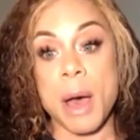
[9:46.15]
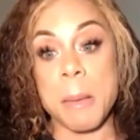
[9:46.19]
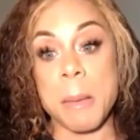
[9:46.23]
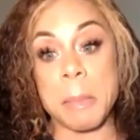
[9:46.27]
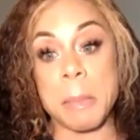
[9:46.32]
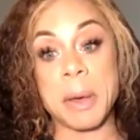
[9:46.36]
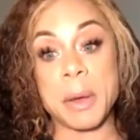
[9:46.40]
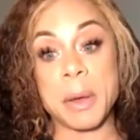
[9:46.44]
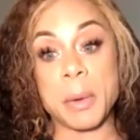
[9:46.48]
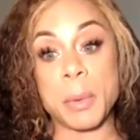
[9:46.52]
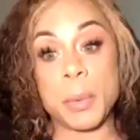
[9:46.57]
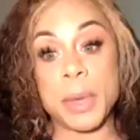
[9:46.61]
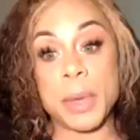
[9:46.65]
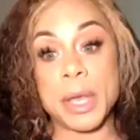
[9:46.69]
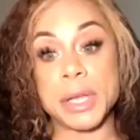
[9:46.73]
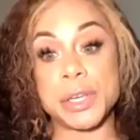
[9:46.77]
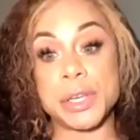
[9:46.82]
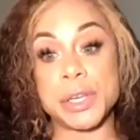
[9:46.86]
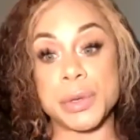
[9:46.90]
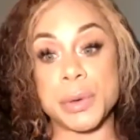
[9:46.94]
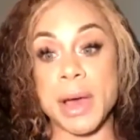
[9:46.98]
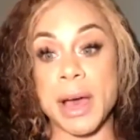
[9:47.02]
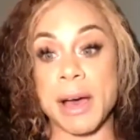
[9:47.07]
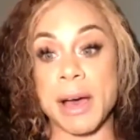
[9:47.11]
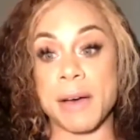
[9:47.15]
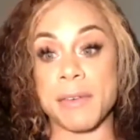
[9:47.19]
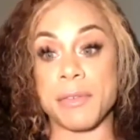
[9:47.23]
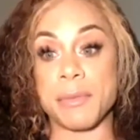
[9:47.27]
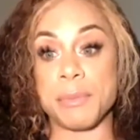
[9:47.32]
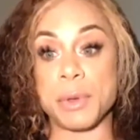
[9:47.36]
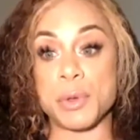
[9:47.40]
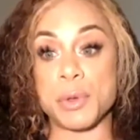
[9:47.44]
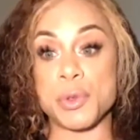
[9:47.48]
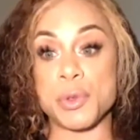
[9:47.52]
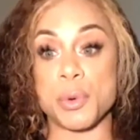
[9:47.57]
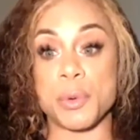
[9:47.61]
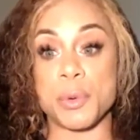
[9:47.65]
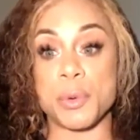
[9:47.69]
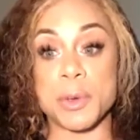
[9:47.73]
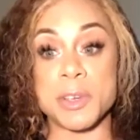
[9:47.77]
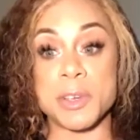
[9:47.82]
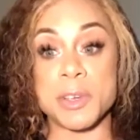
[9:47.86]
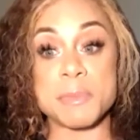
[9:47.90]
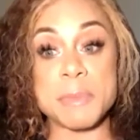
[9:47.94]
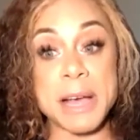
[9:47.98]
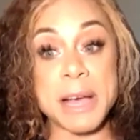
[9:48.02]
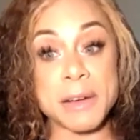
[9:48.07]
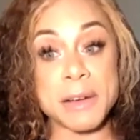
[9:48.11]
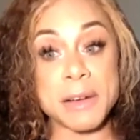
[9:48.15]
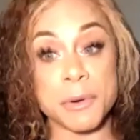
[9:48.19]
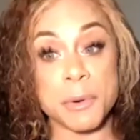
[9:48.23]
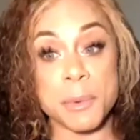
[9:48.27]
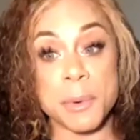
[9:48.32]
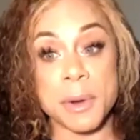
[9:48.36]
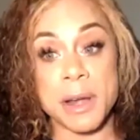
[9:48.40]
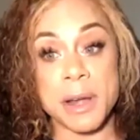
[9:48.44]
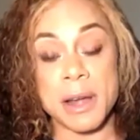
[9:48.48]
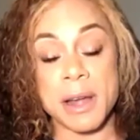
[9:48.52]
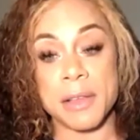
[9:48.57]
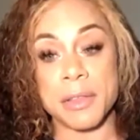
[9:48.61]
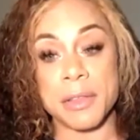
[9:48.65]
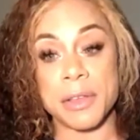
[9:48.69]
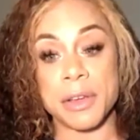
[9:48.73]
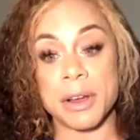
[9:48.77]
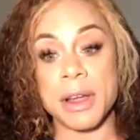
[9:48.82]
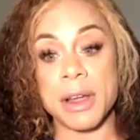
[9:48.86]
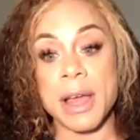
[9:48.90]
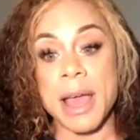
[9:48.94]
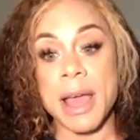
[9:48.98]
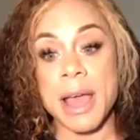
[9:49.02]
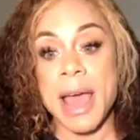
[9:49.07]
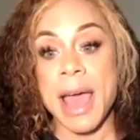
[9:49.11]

but we do have mutual respect for one another,